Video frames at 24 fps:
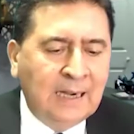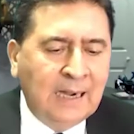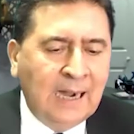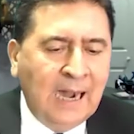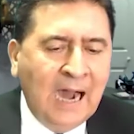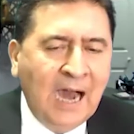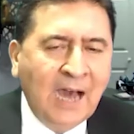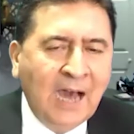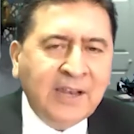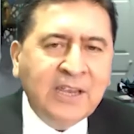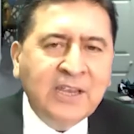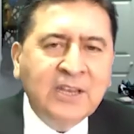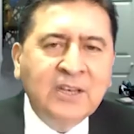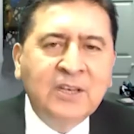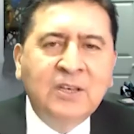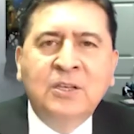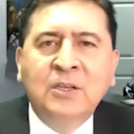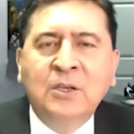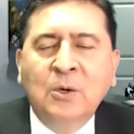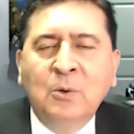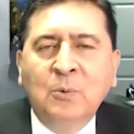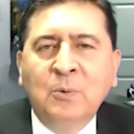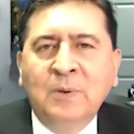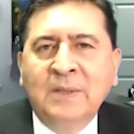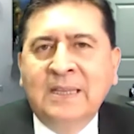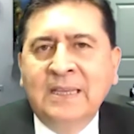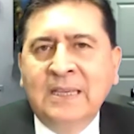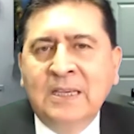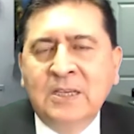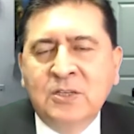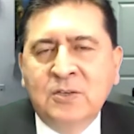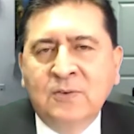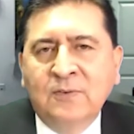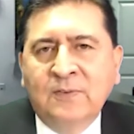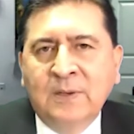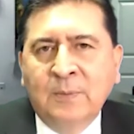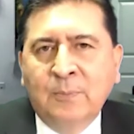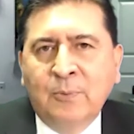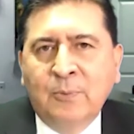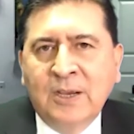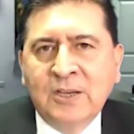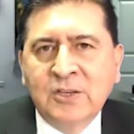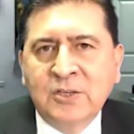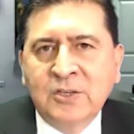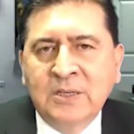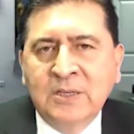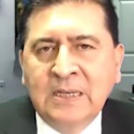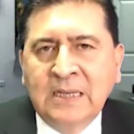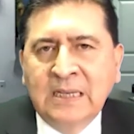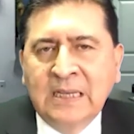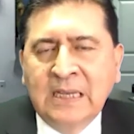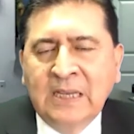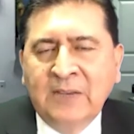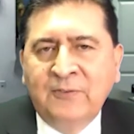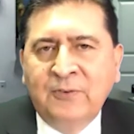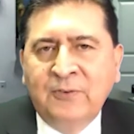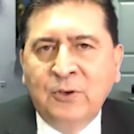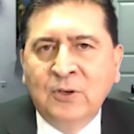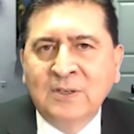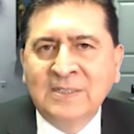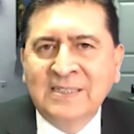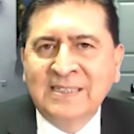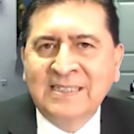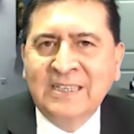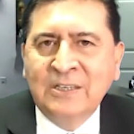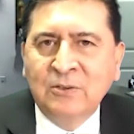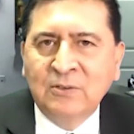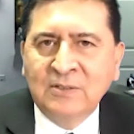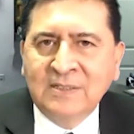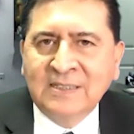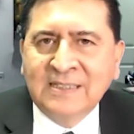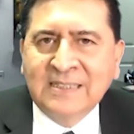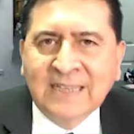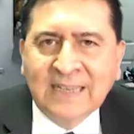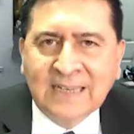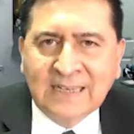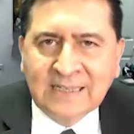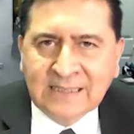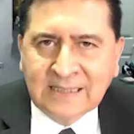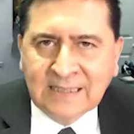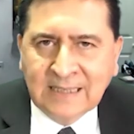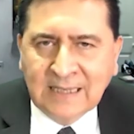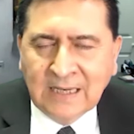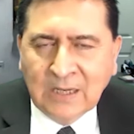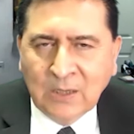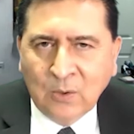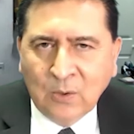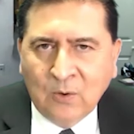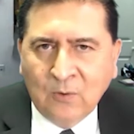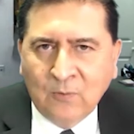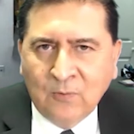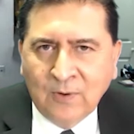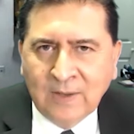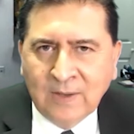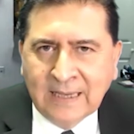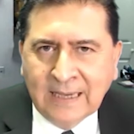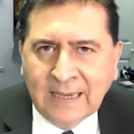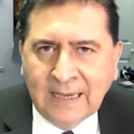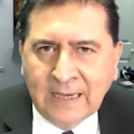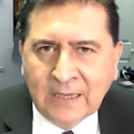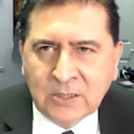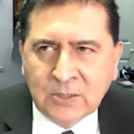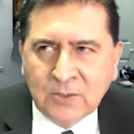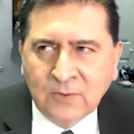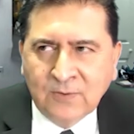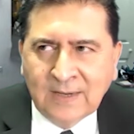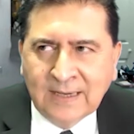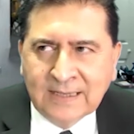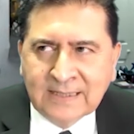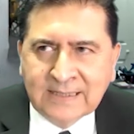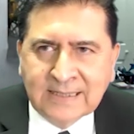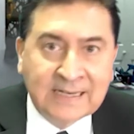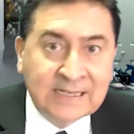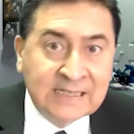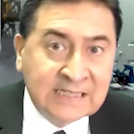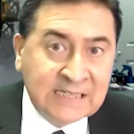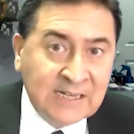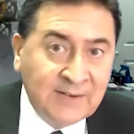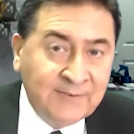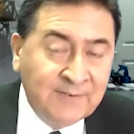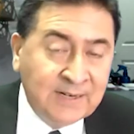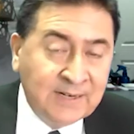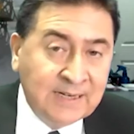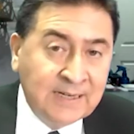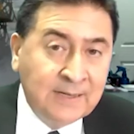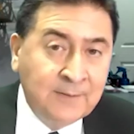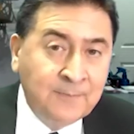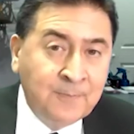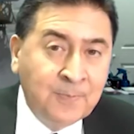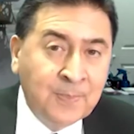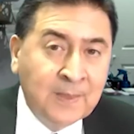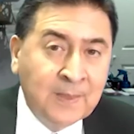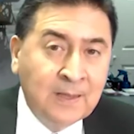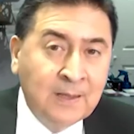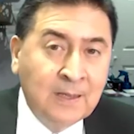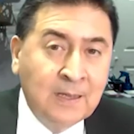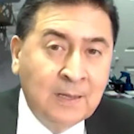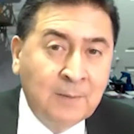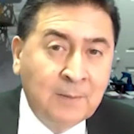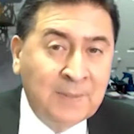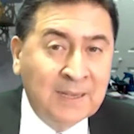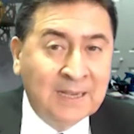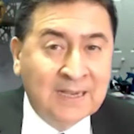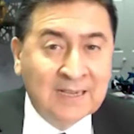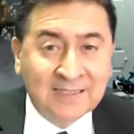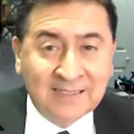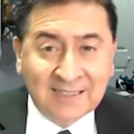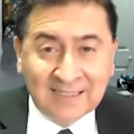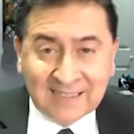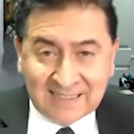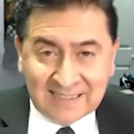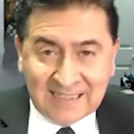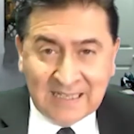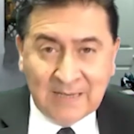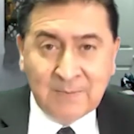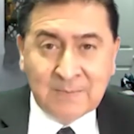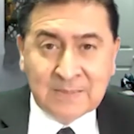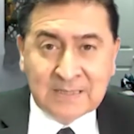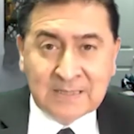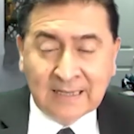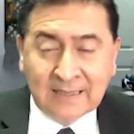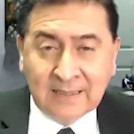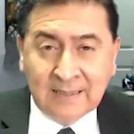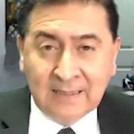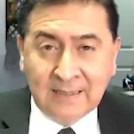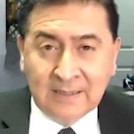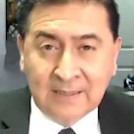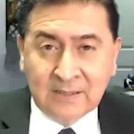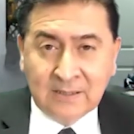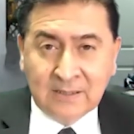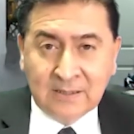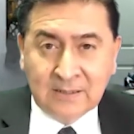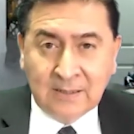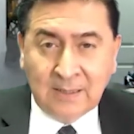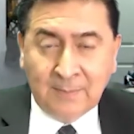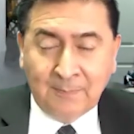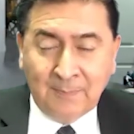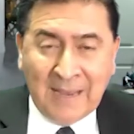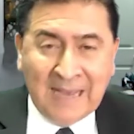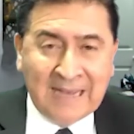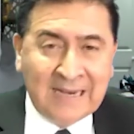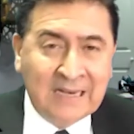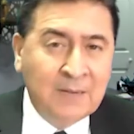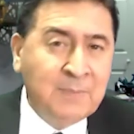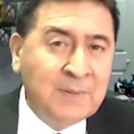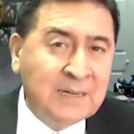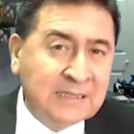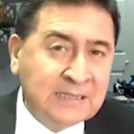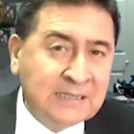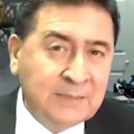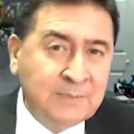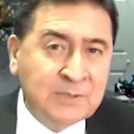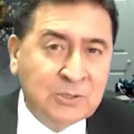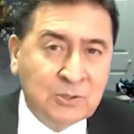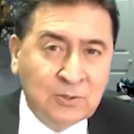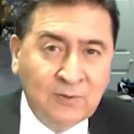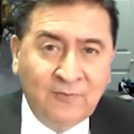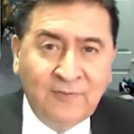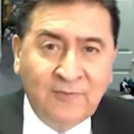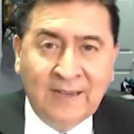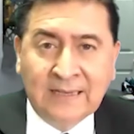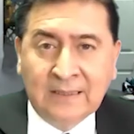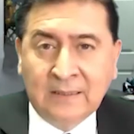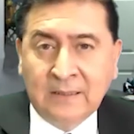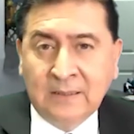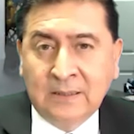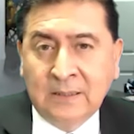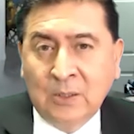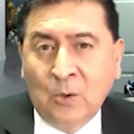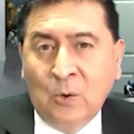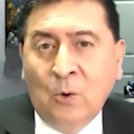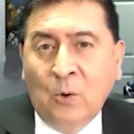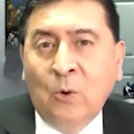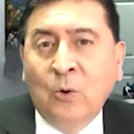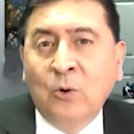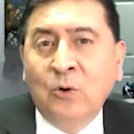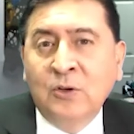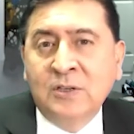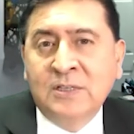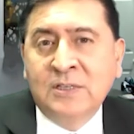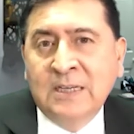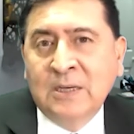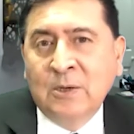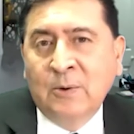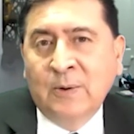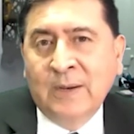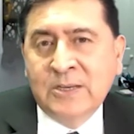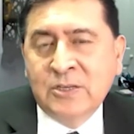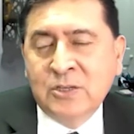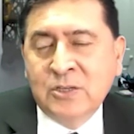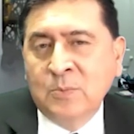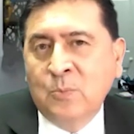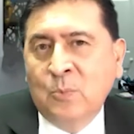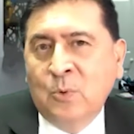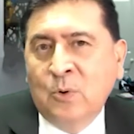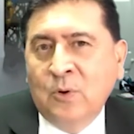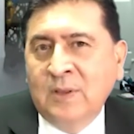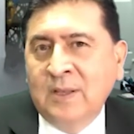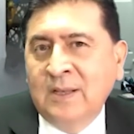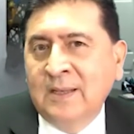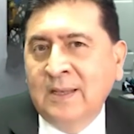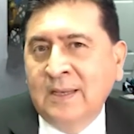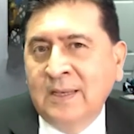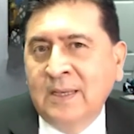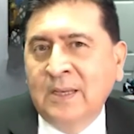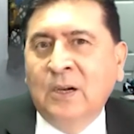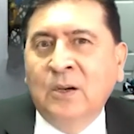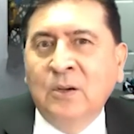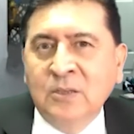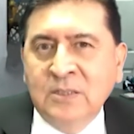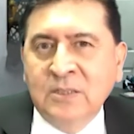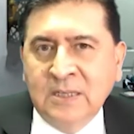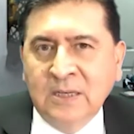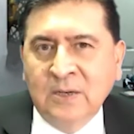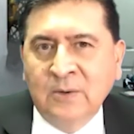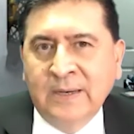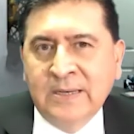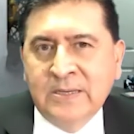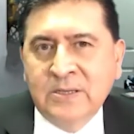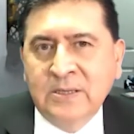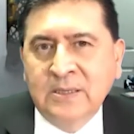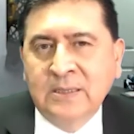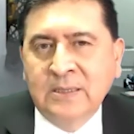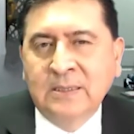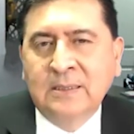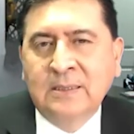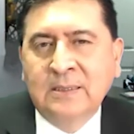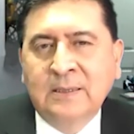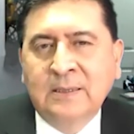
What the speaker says: how do you deal with the issue of depression if you're a senior citizen over the age of, let's say, 70? Because it seems that this pandemic seems to affect the older generation more than the younger generation.